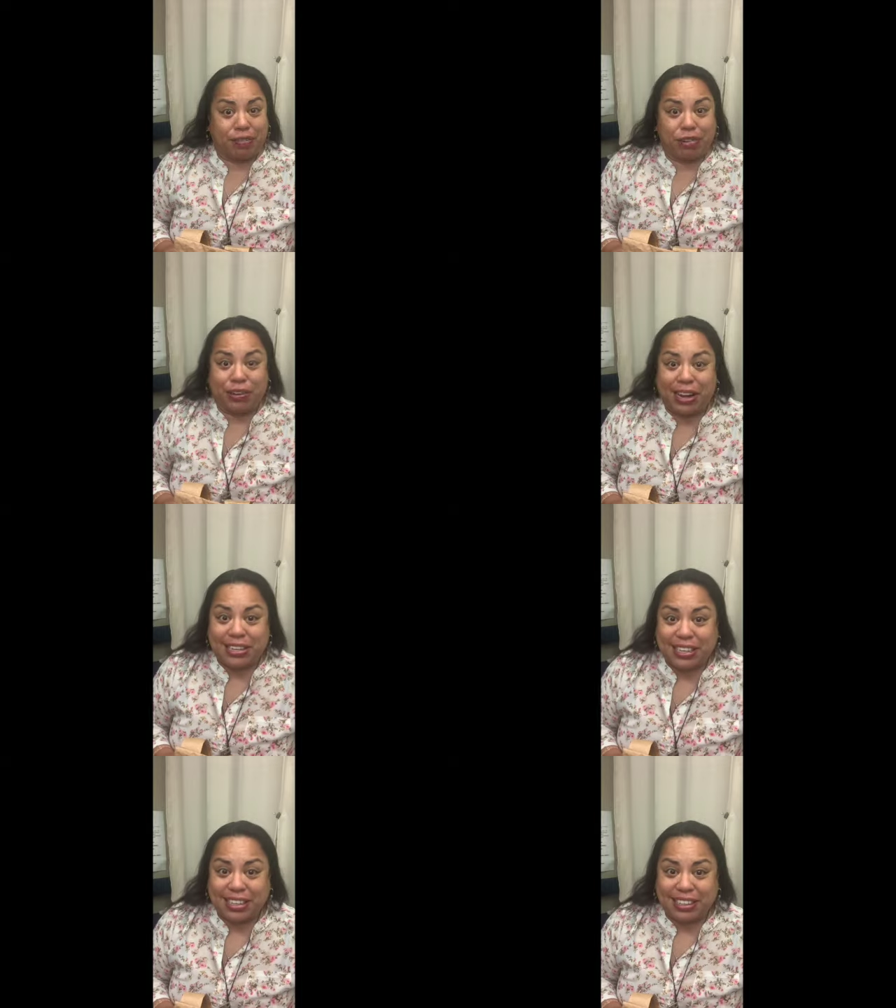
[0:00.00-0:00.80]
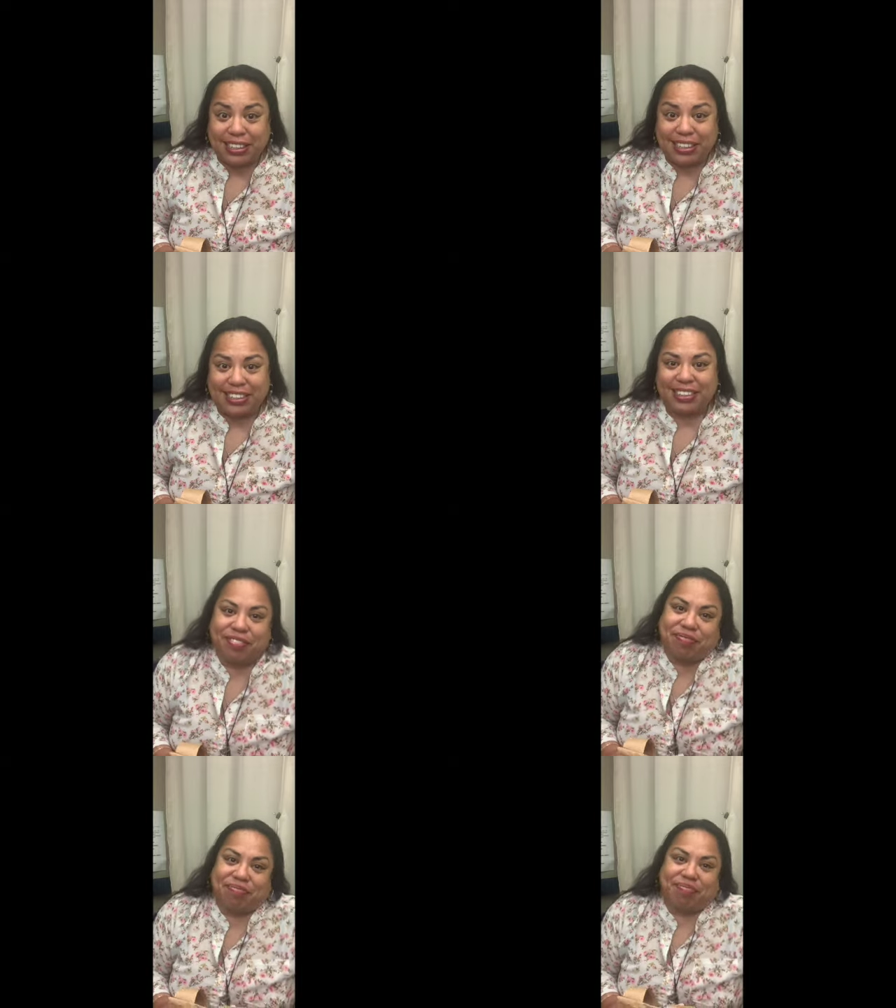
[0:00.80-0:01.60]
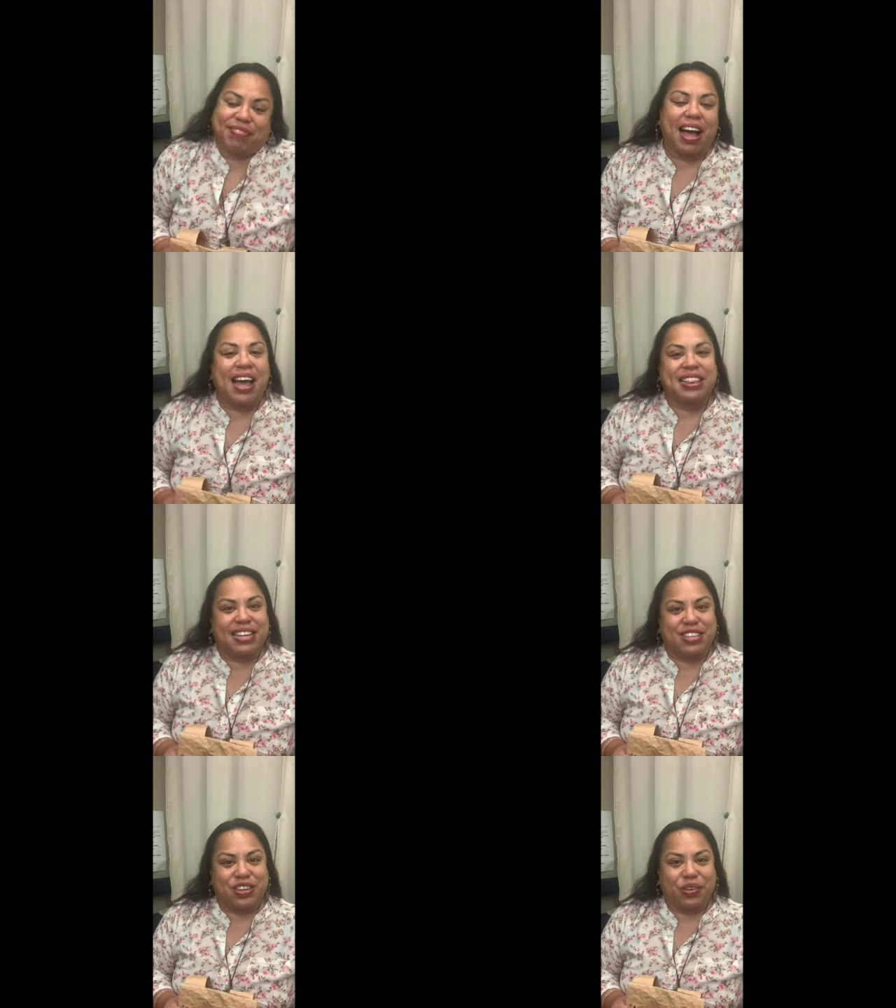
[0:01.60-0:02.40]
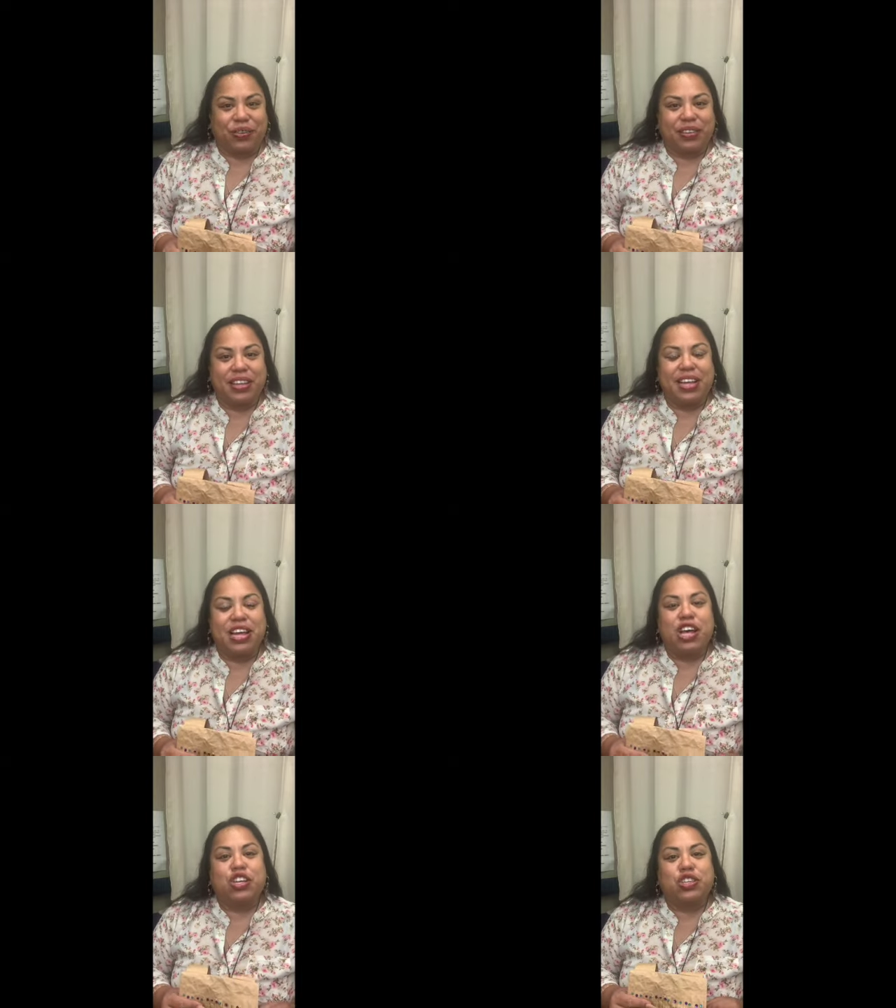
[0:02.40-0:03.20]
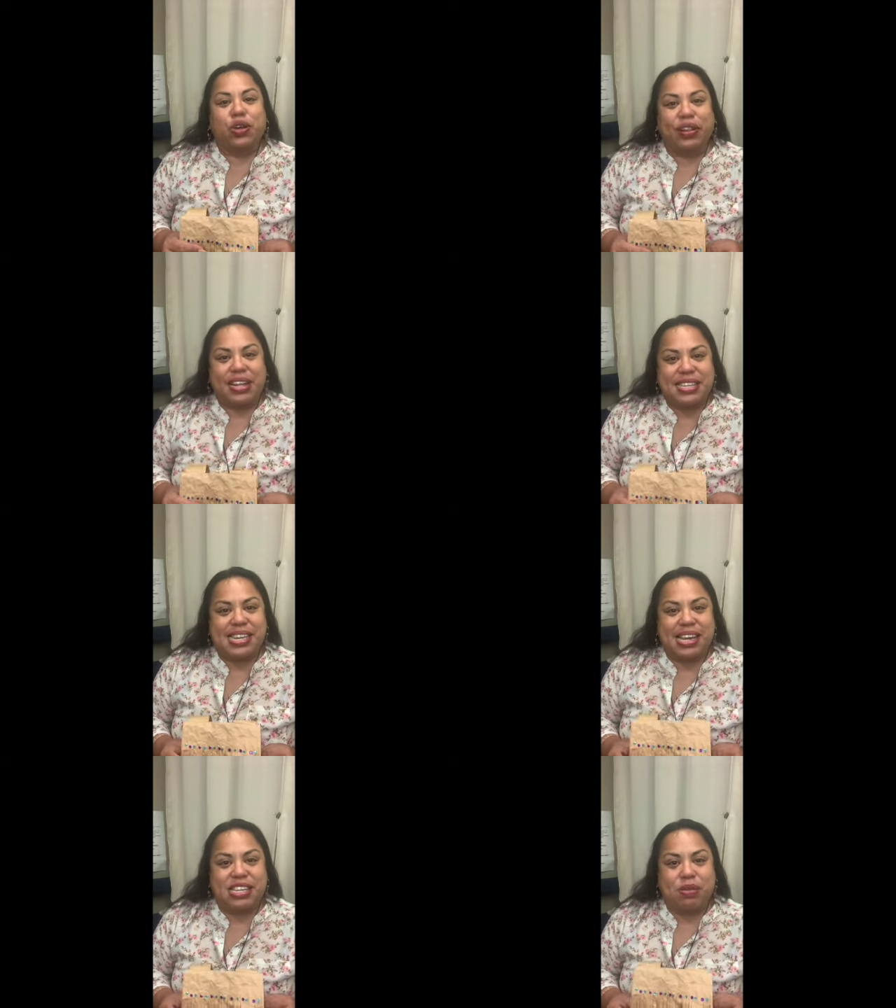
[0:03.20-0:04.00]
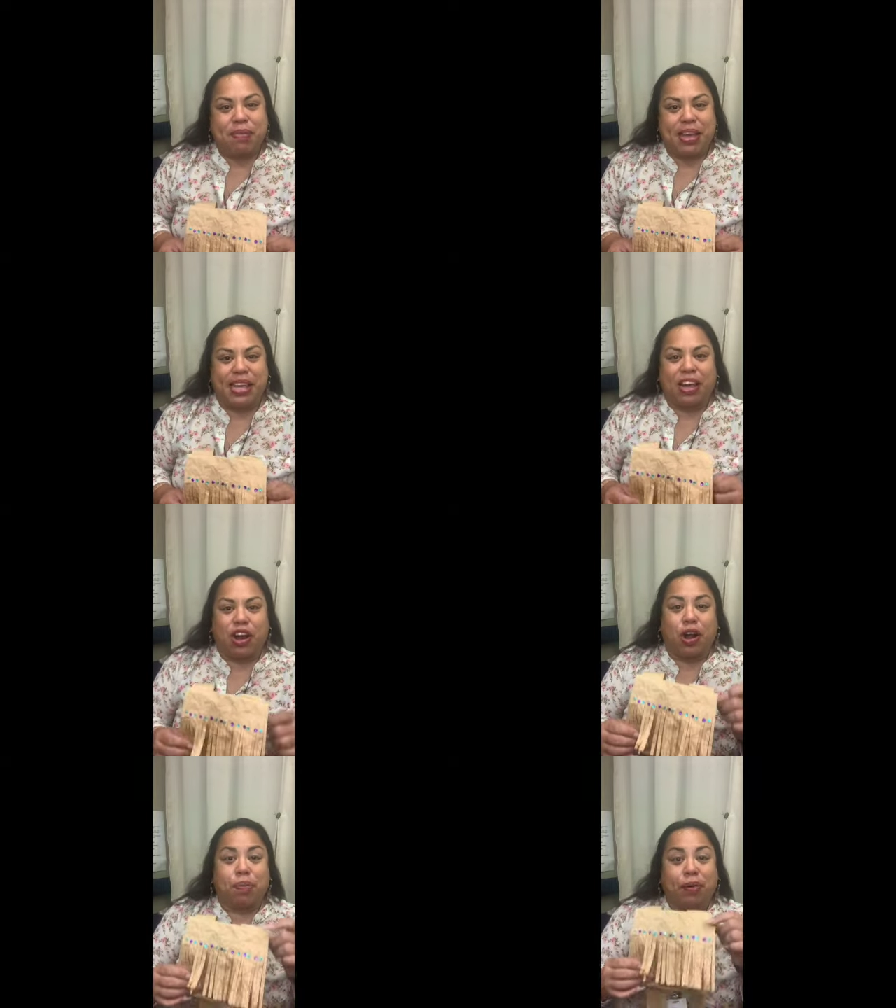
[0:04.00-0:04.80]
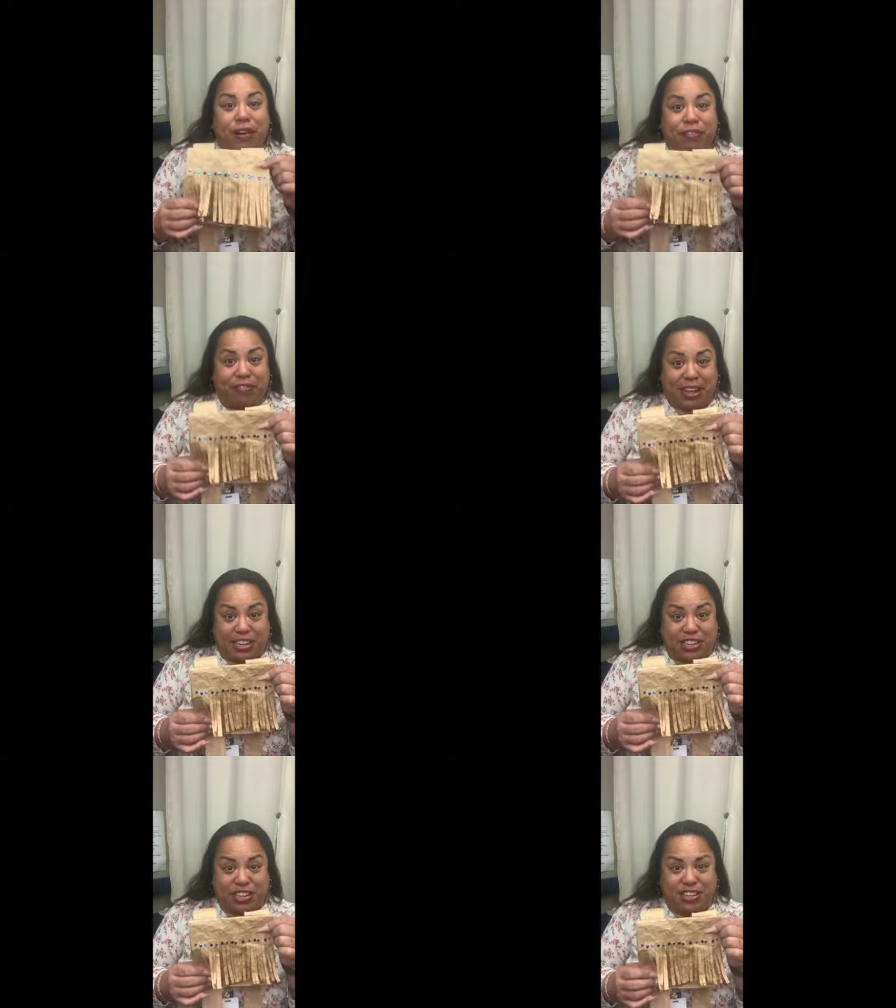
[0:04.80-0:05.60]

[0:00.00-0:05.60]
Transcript: Good idea? I think so. So let's get to making our parfleche.